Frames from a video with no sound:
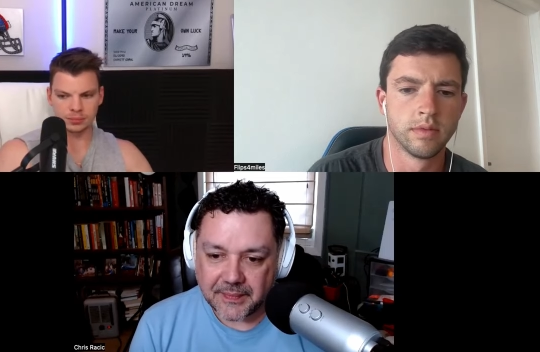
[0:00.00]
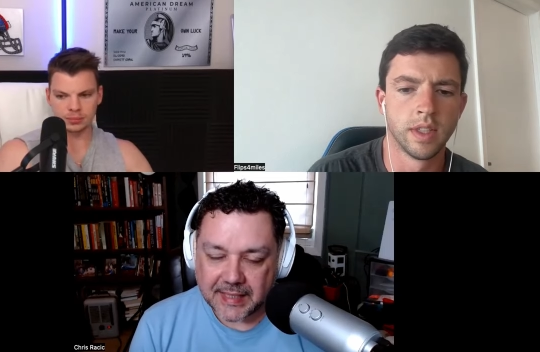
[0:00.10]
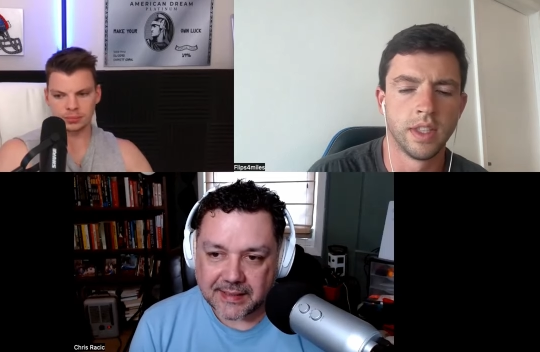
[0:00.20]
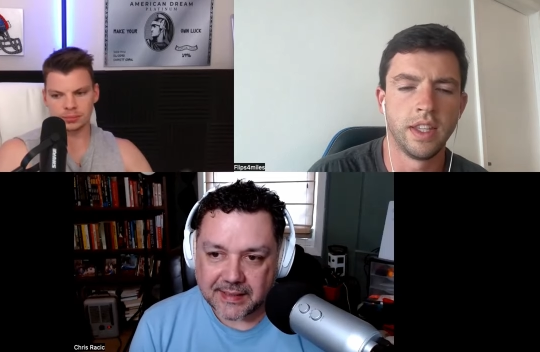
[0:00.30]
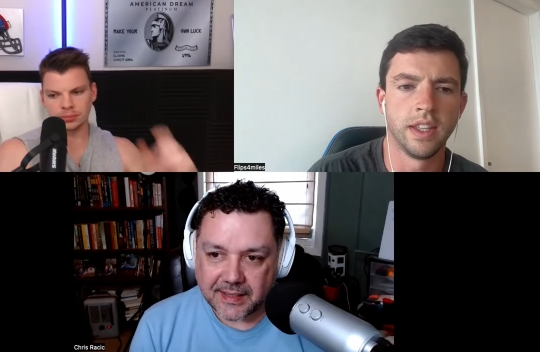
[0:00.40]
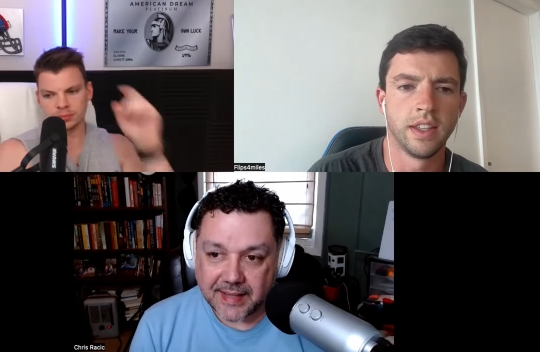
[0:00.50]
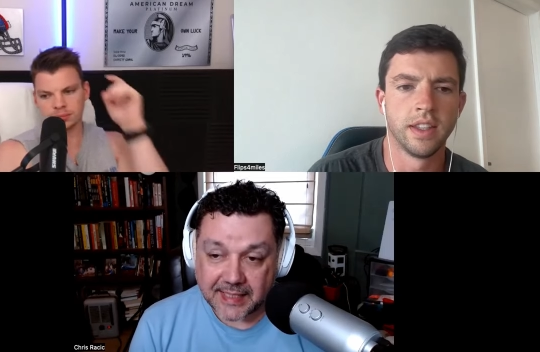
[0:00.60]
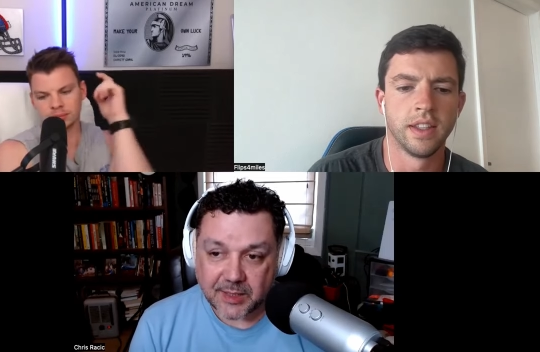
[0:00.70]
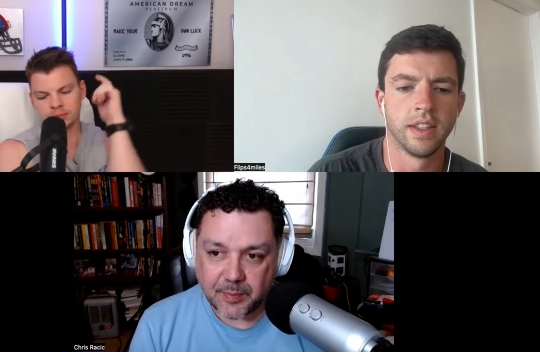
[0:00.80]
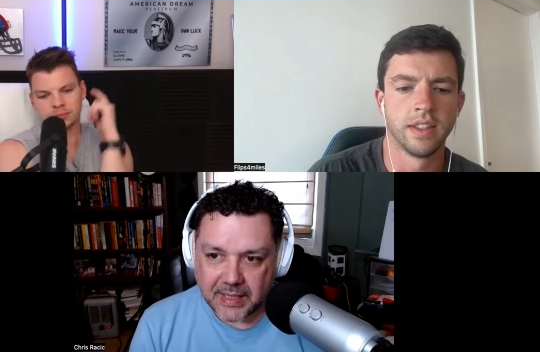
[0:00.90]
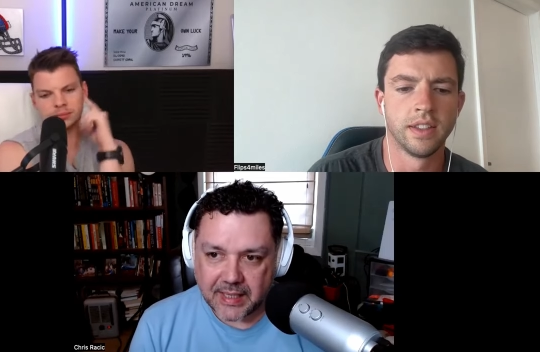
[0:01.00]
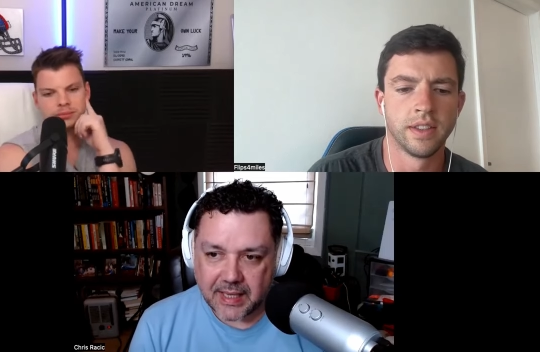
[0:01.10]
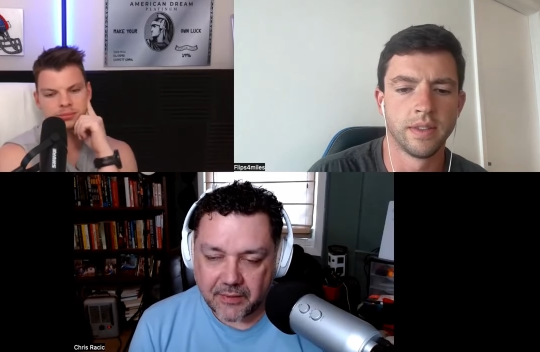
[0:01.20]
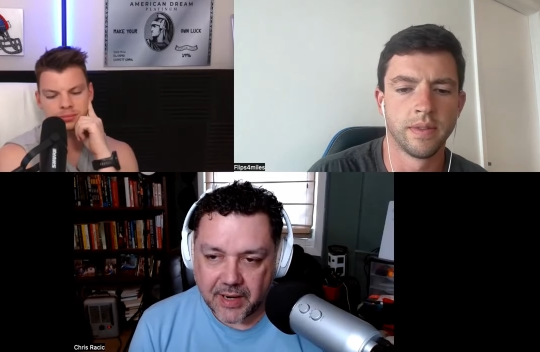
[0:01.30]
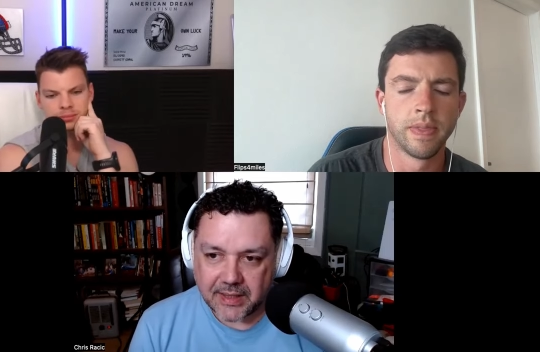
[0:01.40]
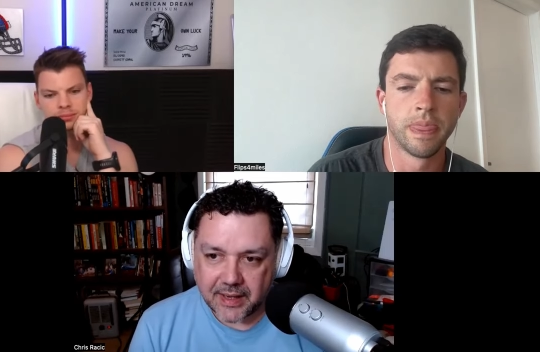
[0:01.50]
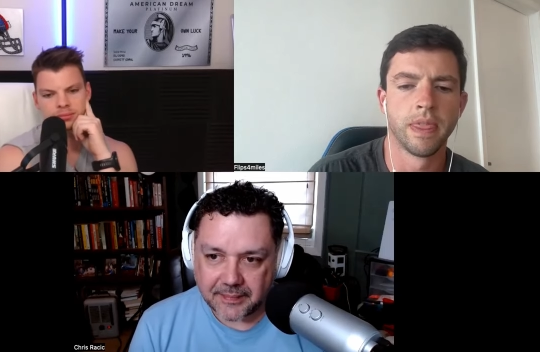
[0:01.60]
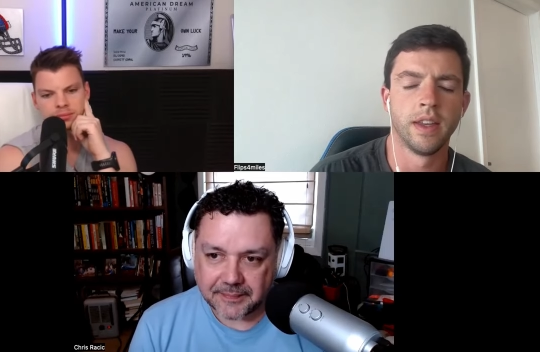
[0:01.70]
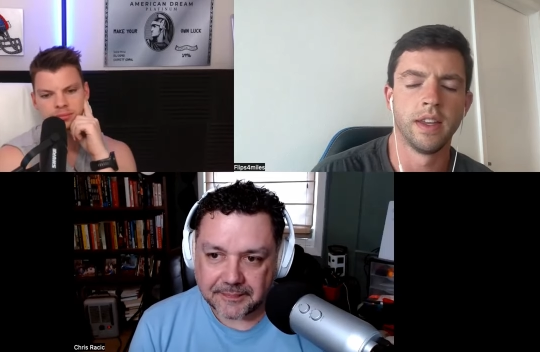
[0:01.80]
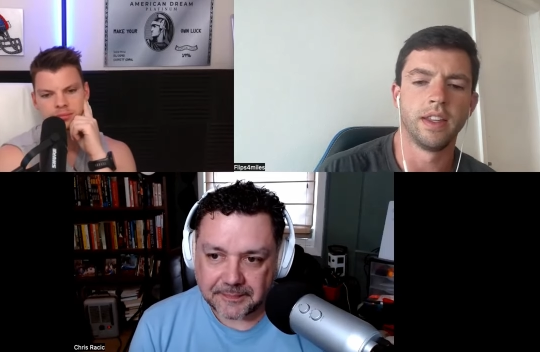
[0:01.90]
Speaker 1: That's mm. uh, that's a big key right
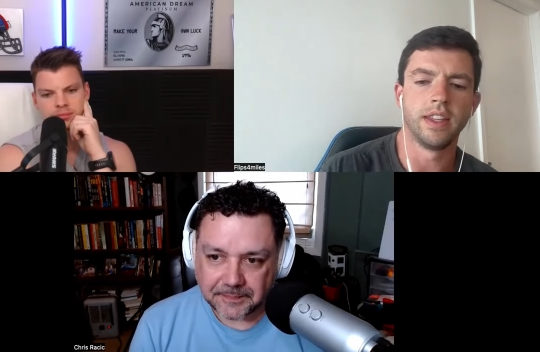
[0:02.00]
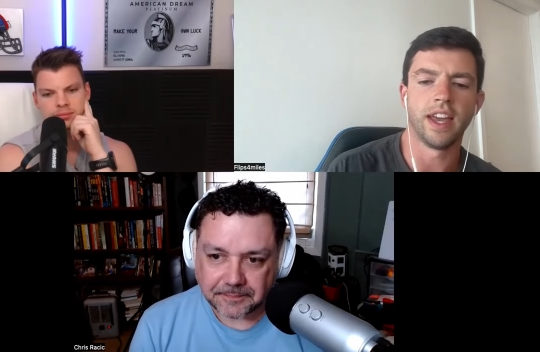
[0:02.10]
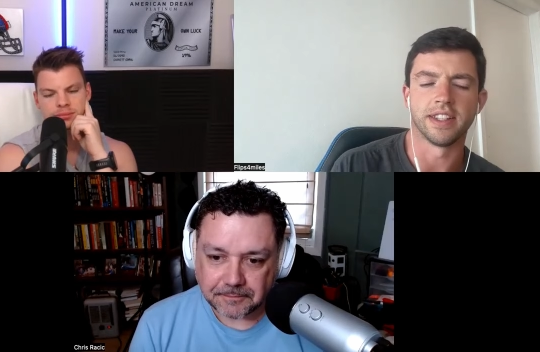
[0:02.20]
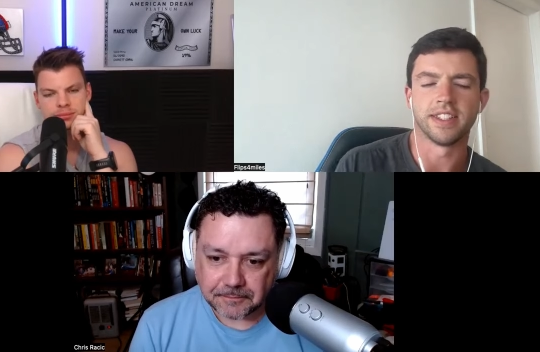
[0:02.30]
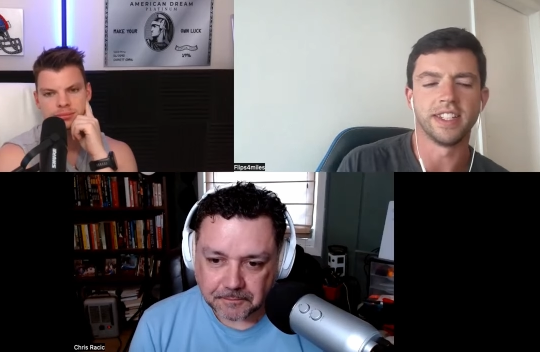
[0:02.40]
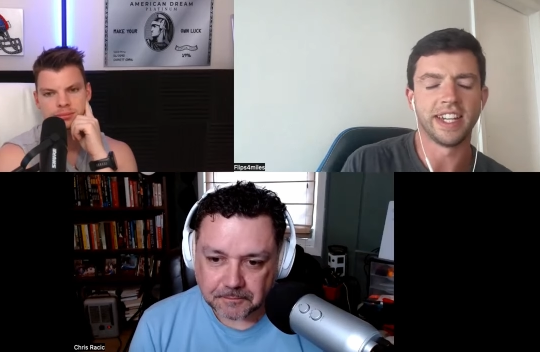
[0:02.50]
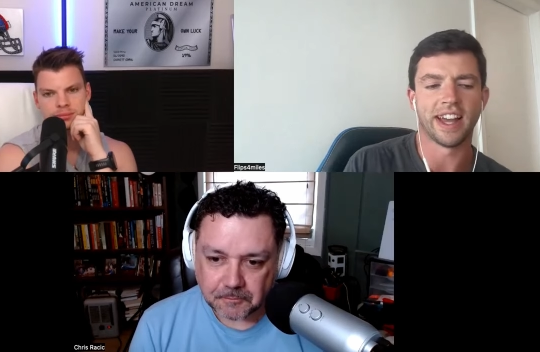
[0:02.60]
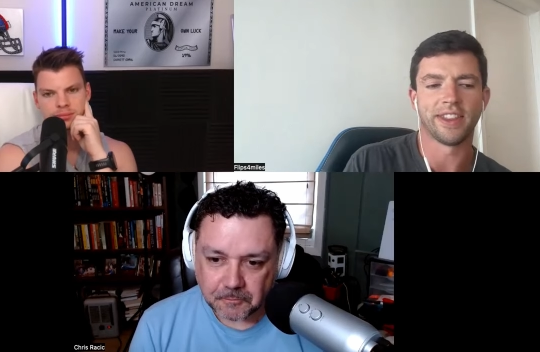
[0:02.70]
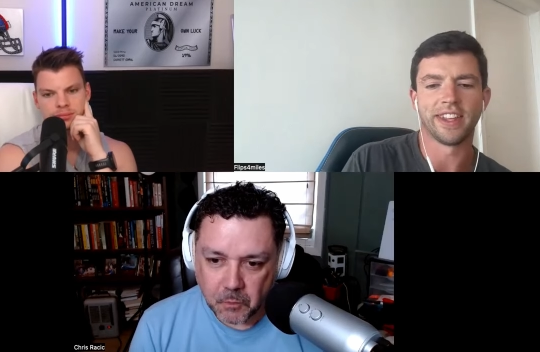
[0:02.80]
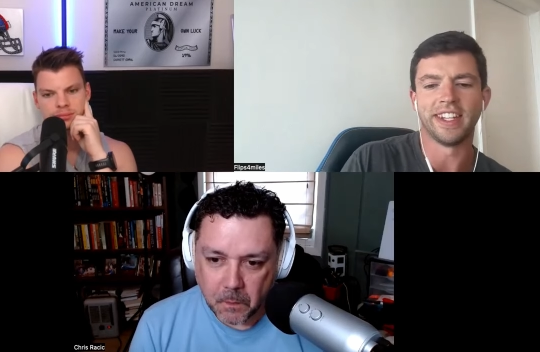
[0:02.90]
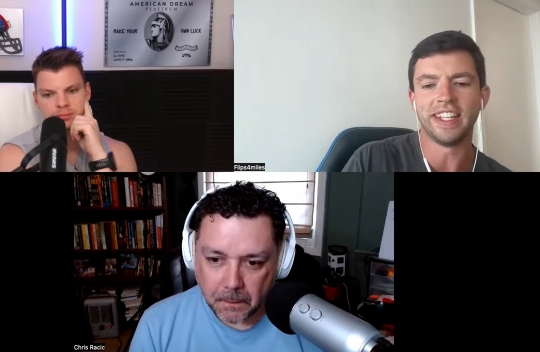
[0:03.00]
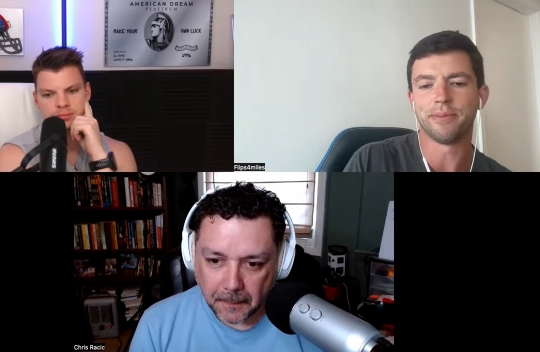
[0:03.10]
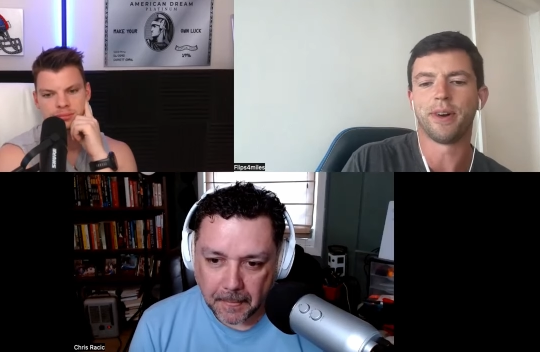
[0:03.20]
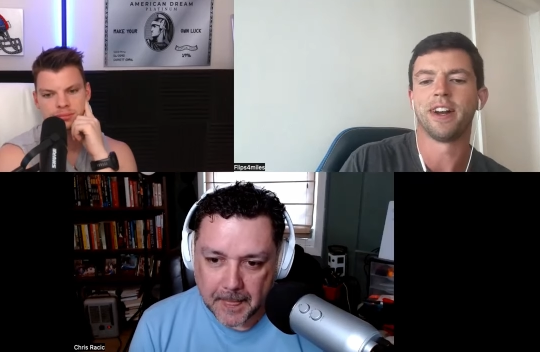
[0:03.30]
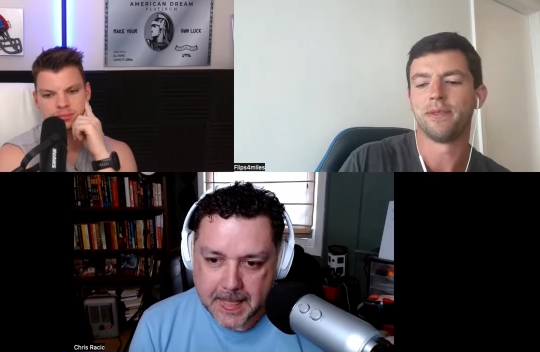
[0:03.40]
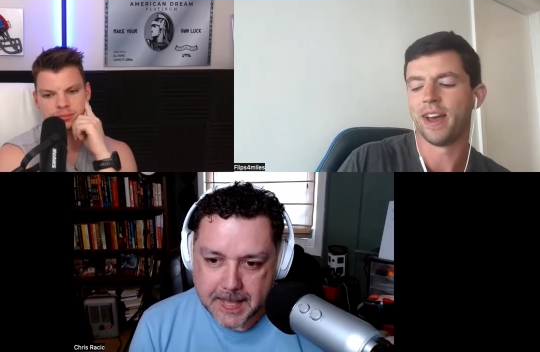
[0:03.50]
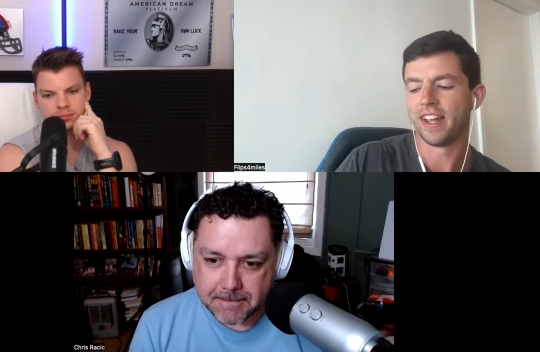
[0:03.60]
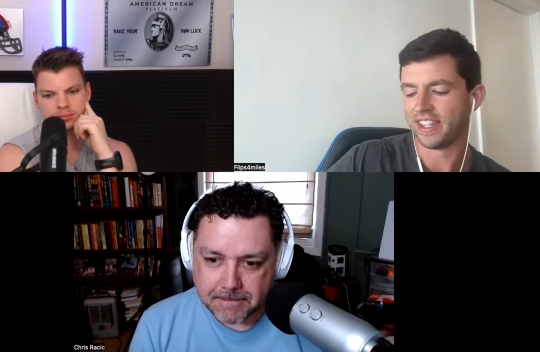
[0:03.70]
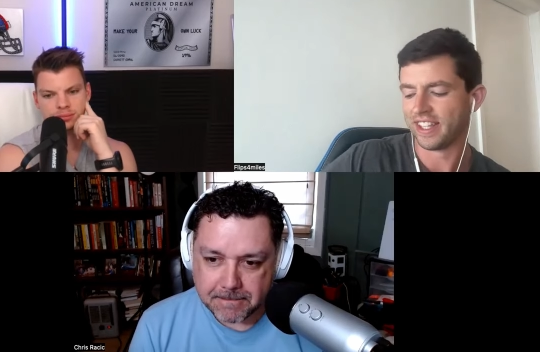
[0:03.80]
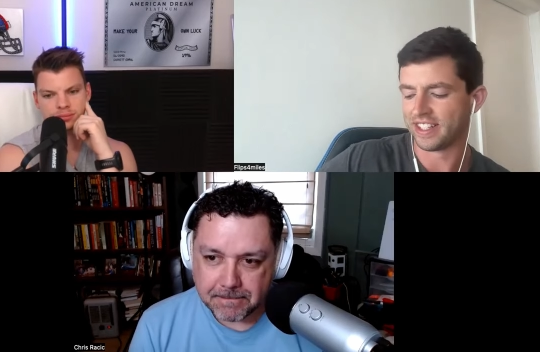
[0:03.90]
there.
Speaker 2: Yeah. See, now the neat part
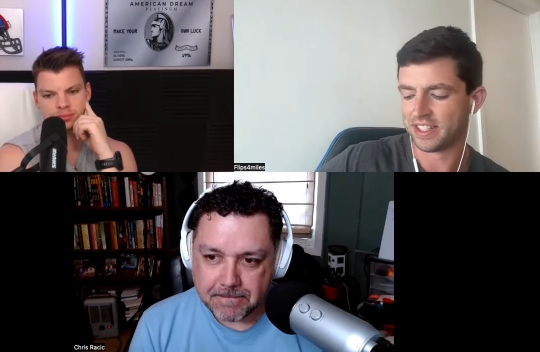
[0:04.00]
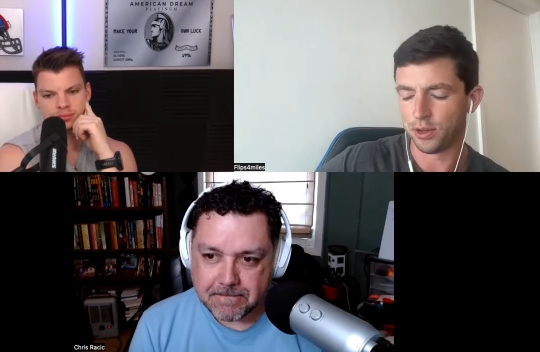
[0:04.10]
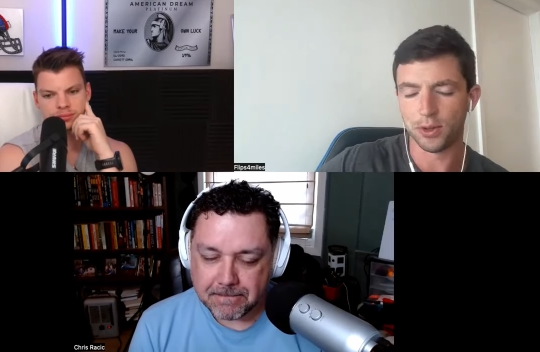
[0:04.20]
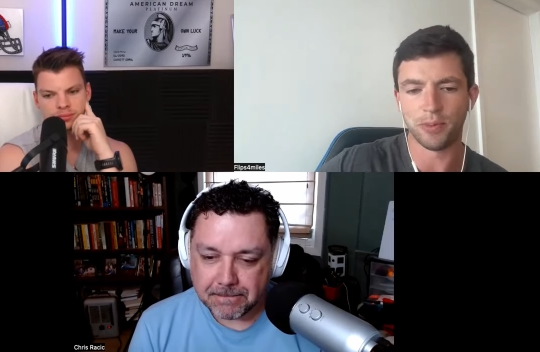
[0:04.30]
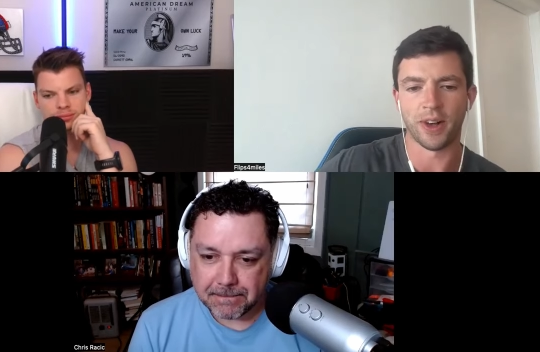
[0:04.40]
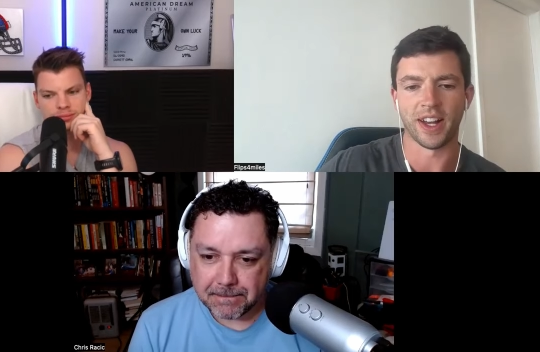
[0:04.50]
about this whole